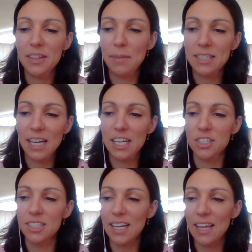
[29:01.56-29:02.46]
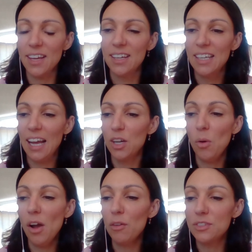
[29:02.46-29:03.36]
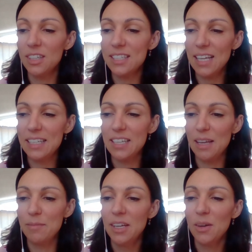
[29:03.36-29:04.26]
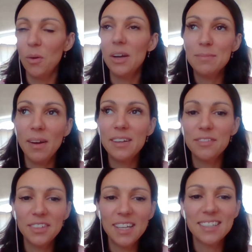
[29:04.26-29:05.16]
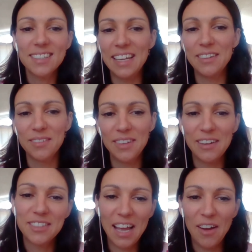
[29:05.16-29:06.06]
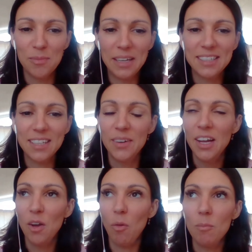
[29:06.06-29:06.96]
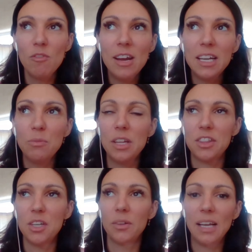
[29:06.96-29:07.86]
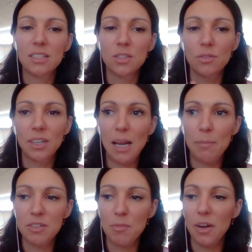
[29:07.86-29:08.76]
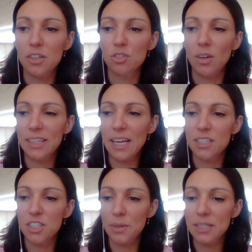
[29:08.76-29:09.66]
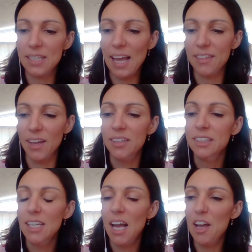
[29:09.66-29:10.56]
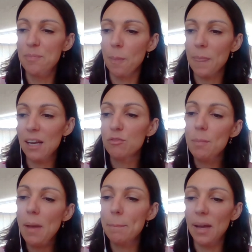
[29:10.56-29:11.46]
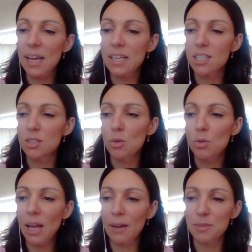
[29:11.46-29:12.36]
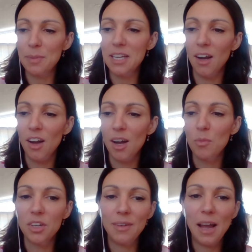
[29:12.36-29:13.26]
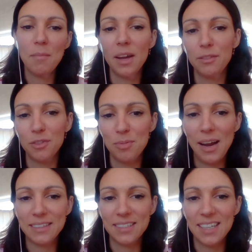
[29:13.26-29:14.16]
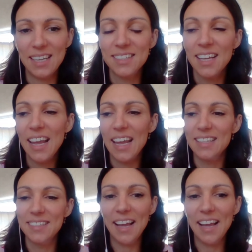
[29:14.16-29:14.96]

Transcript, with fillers: meditation together. And quite often I say to him, "What is mindfulness?" and he'll he'll tell me. So I'm really with you on that sort of collaborative approach, trying to get to do it together. Um, and remember remember, it doesn't all have to be calm. One of our mindful practices is